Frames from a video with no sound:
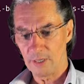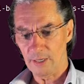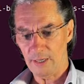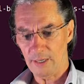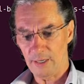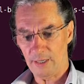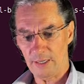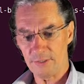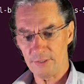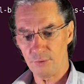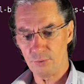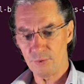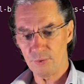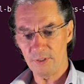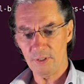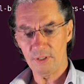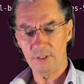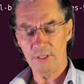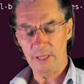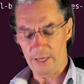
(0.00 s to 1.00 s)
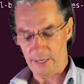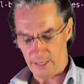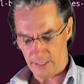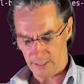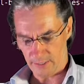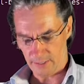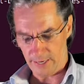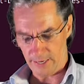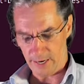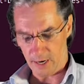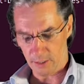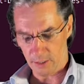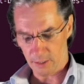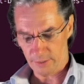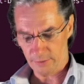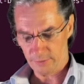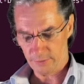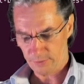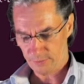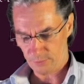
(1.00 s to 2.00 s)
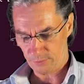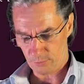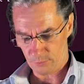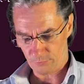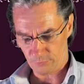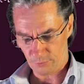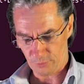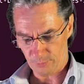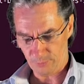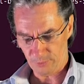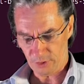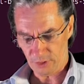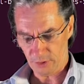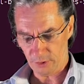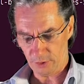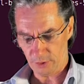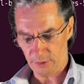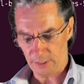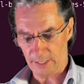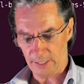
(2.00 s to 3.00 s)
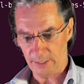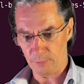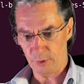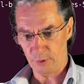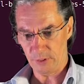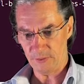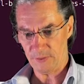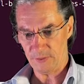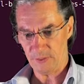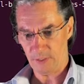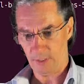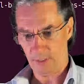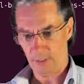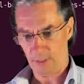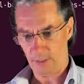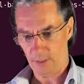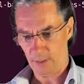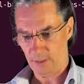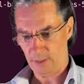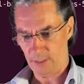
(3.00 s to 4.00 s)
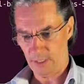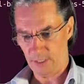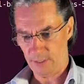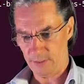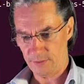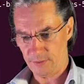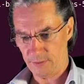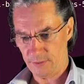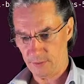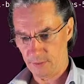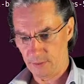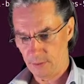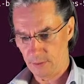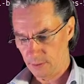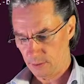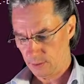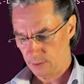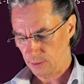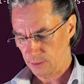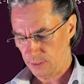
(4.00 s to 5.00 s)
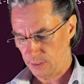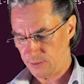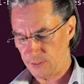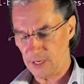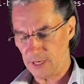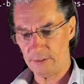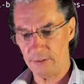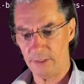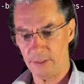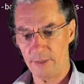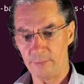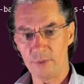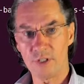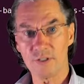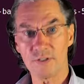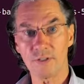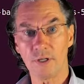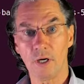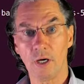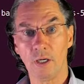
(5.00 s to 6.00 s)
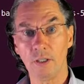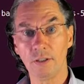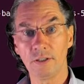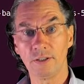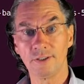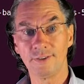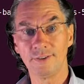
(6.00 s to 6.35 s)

And as you see, they are. So from here, I will say yes. Let's get them installed.